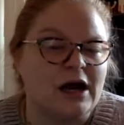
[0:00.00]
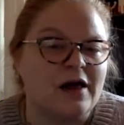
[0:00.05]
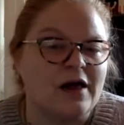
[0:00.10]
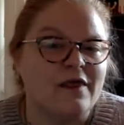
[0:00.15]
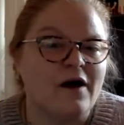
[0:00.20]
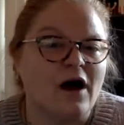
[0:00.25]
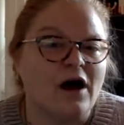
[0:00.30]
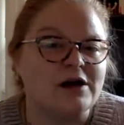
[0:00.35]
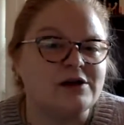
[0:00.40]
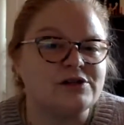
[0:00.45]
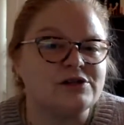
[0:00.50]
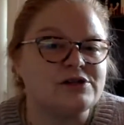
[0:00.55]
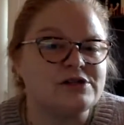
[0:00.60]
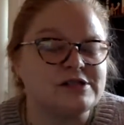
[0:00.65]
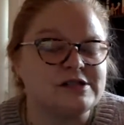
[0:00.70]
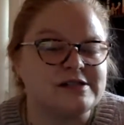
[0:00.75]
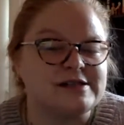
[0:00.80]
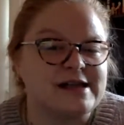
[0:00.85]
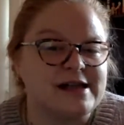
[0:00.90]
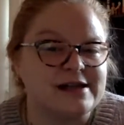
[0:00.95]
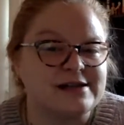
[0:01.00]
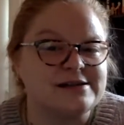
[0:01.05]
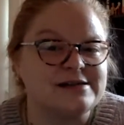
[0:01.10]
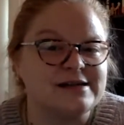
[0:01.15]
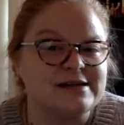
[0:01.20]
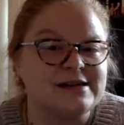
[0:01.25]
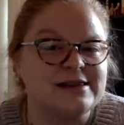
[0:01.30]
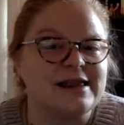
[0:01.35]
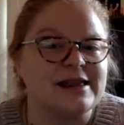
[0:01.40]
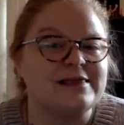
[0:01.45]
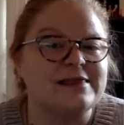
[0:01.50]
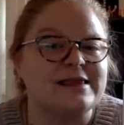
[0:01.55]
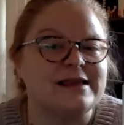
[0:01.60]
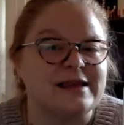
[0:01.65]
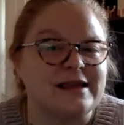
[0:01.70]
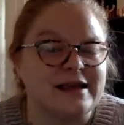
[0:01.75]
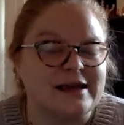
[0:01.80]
The understanding that the